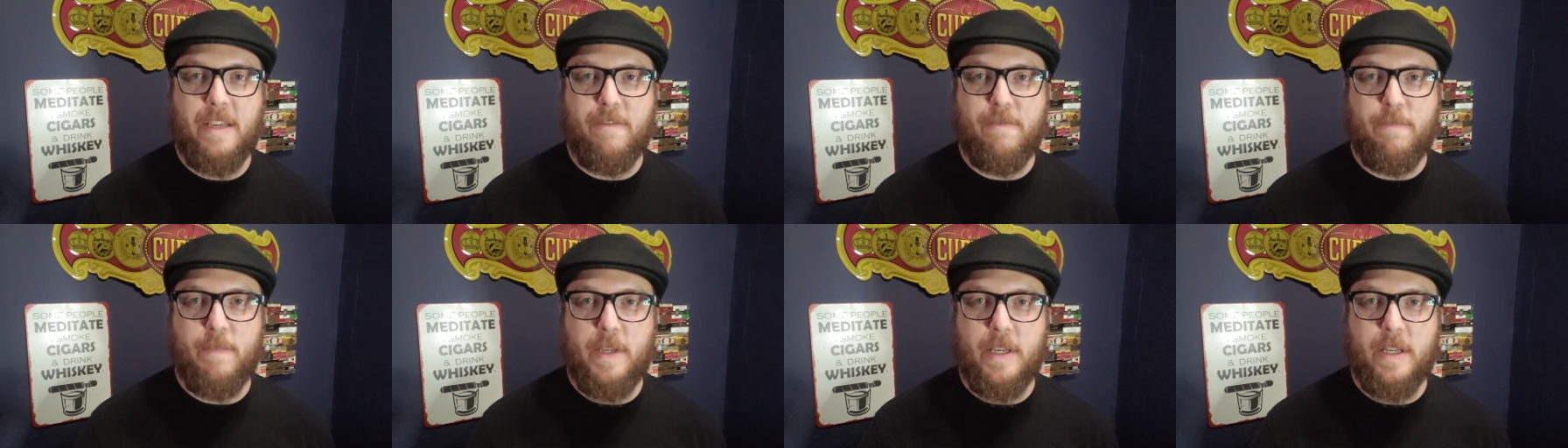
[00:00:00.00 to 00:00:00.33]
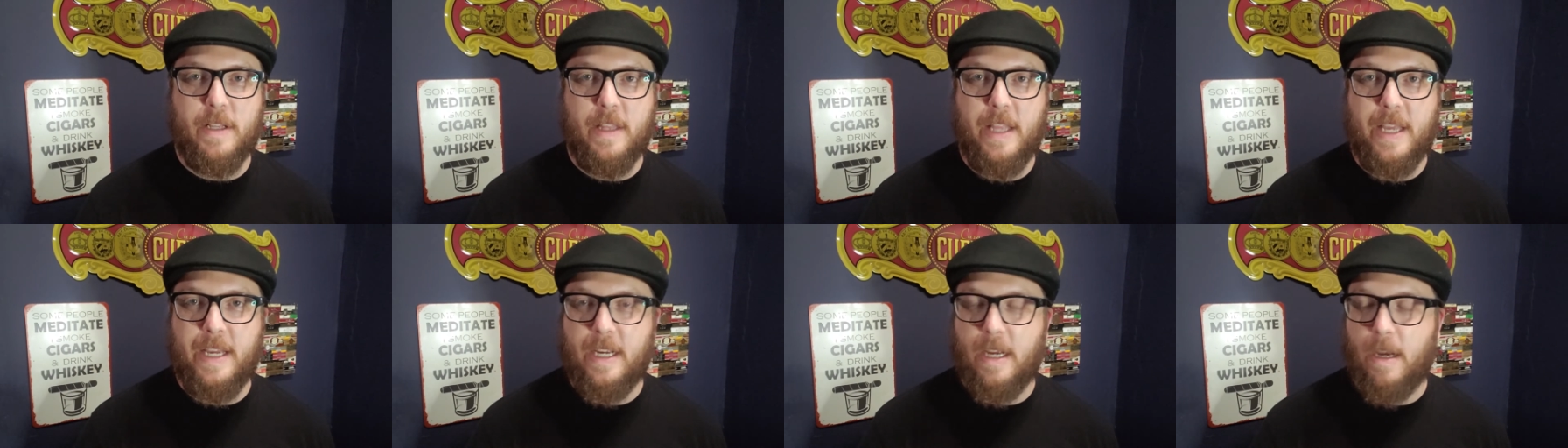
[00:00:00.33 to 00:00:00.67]
give me
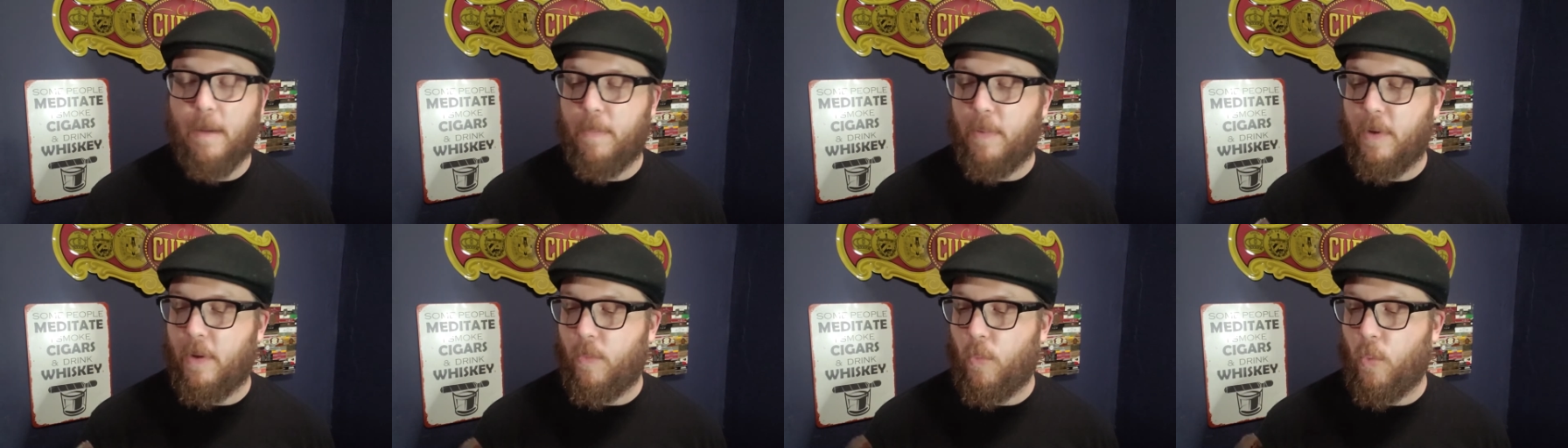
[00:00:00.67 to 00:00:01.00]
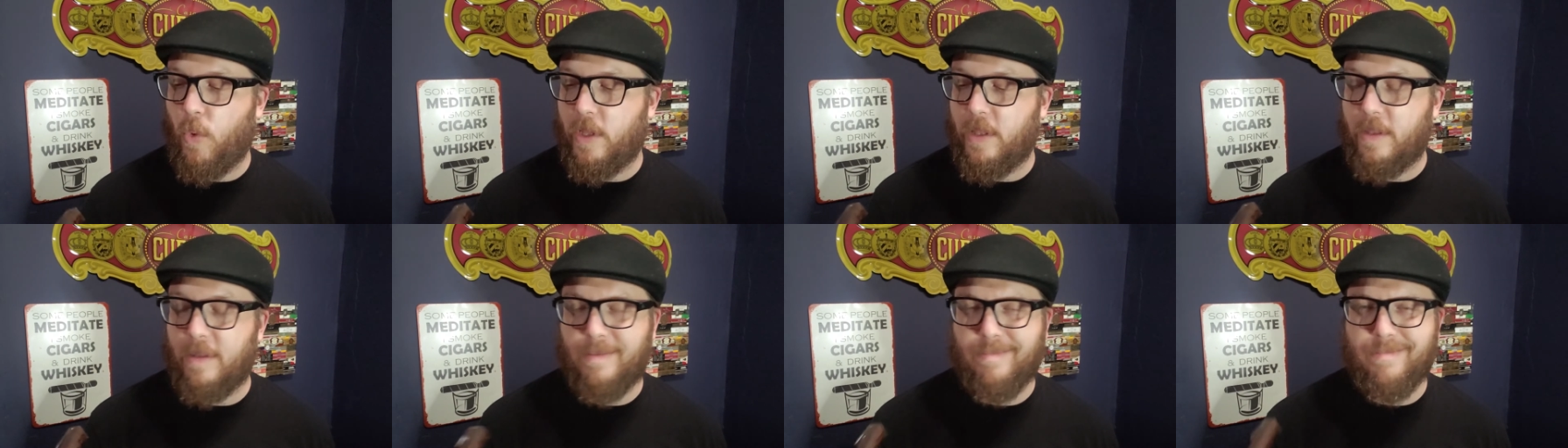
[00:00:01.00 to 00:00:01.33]
a leg up on
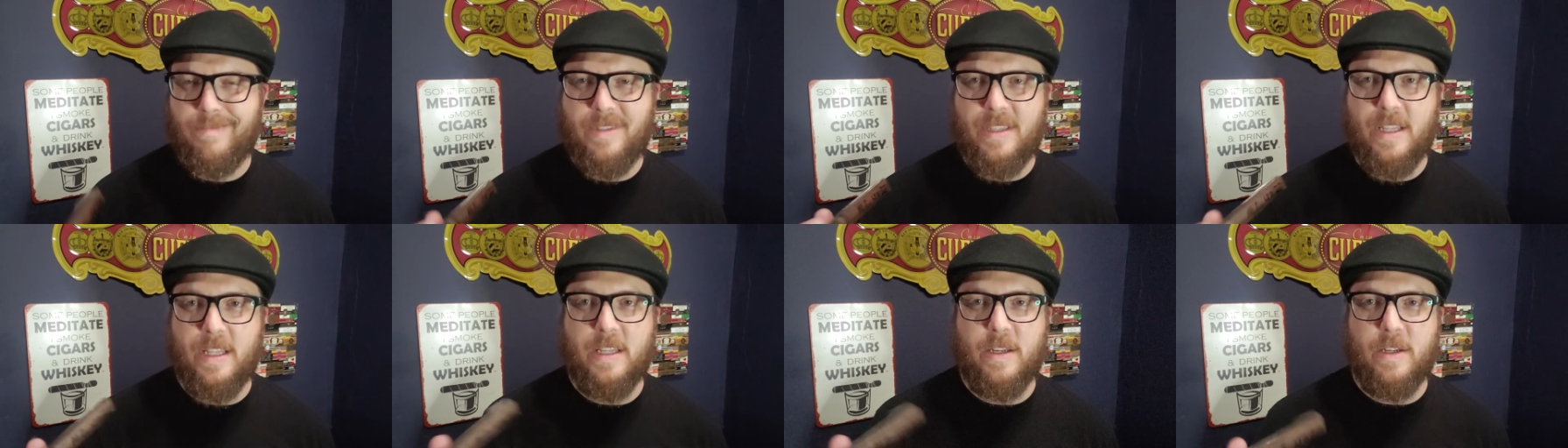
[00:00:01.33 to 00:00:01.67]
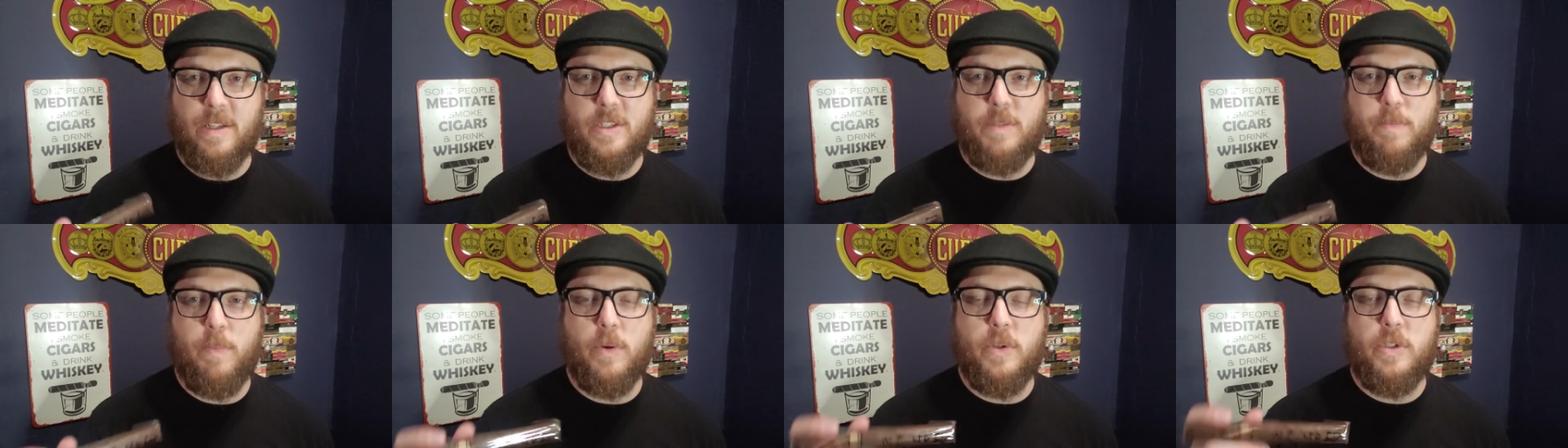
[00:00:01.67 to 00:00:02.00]
what
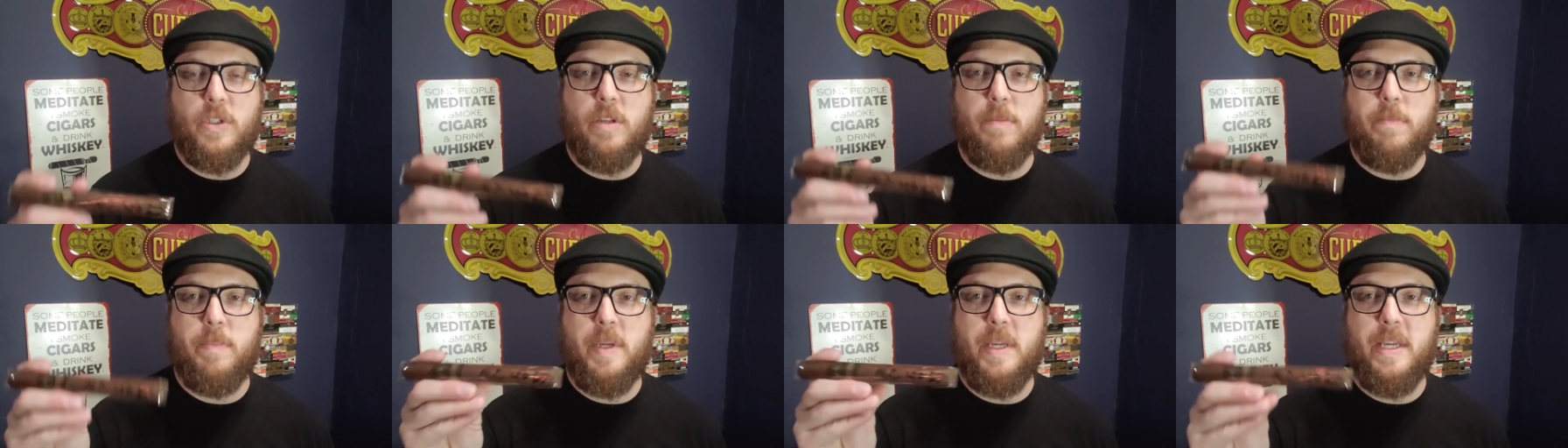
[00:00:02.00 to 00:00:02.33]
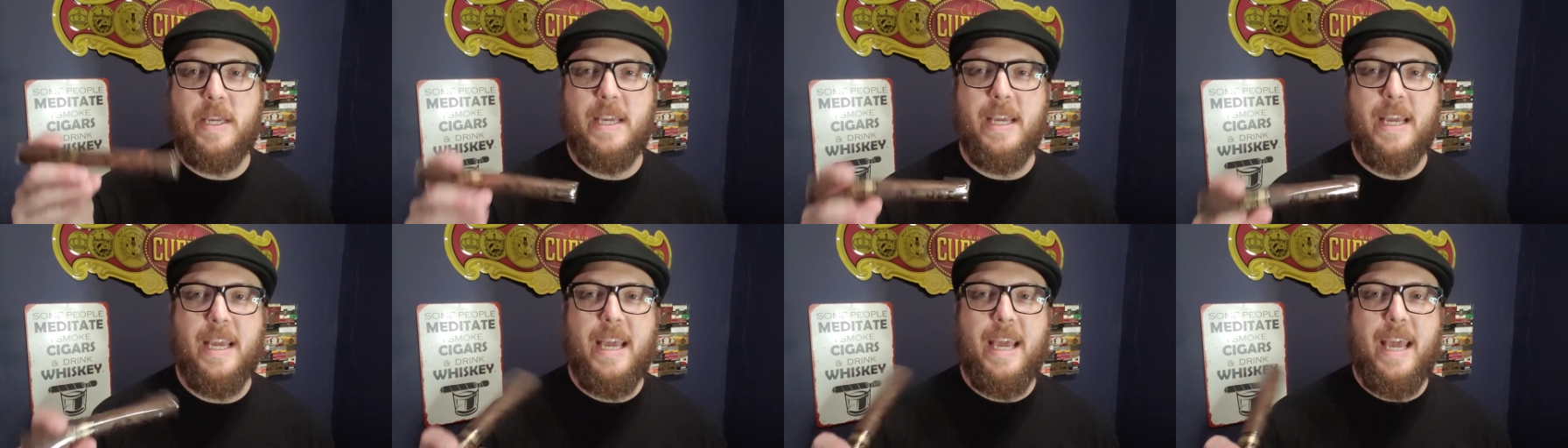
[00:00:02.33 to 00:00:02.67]
it's supposed to
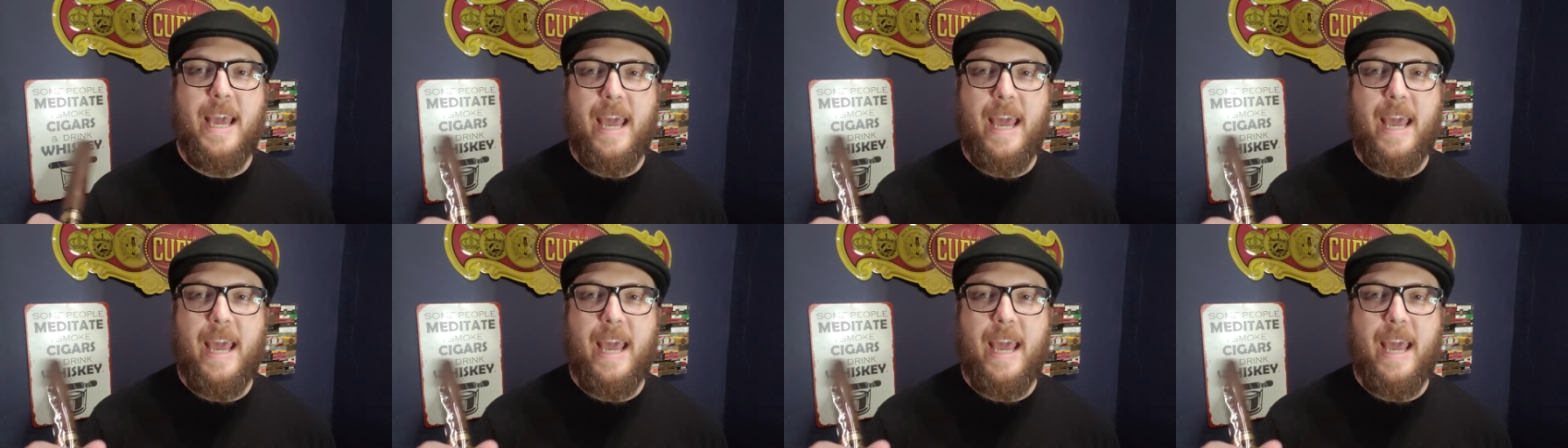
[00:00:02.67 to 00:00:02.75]
be,